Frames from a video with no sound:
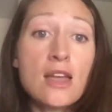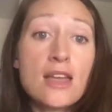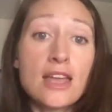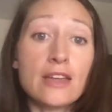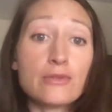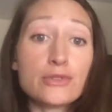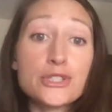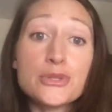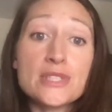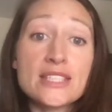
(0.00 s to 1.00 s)
It
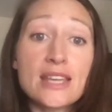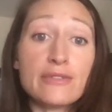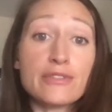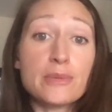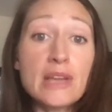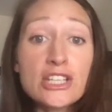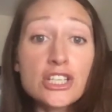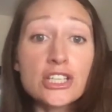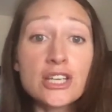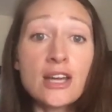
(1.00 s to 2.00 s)
reduces
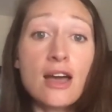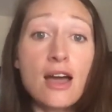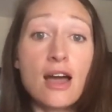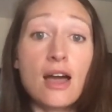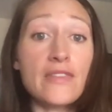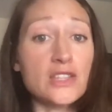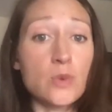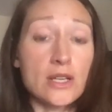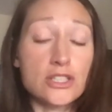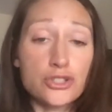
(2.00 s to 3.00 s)
inflammation, and that's
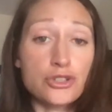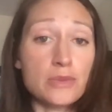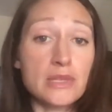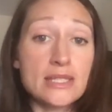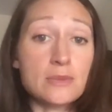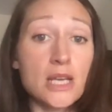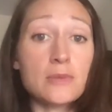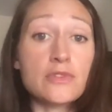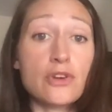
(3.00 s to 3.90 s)
why it's a treatment sometimes for